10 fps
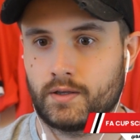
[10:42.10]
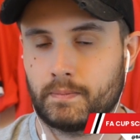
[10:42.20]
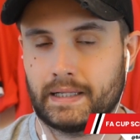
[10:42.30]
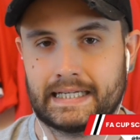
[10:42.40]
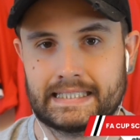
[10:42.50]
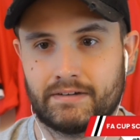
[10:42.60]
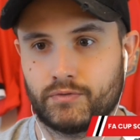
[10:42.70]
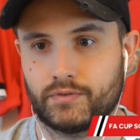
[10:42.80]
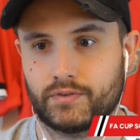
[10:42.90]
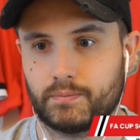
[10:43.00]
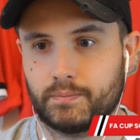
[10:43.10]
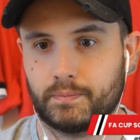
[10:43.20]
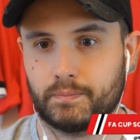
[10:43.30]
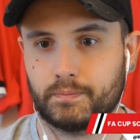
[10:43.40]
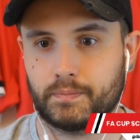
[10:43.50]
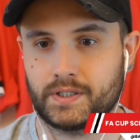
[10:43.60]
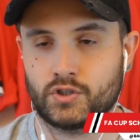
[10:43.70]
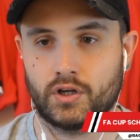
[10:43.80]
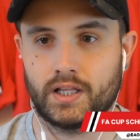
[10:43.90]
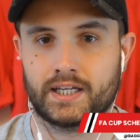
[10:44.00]
players haven't. It's
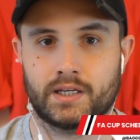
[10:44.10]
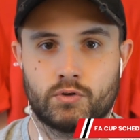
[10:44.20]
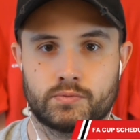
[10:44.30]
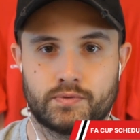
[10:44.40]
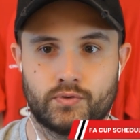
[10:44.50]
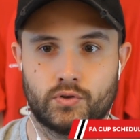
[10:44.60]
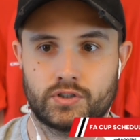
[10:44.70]
not like it was before.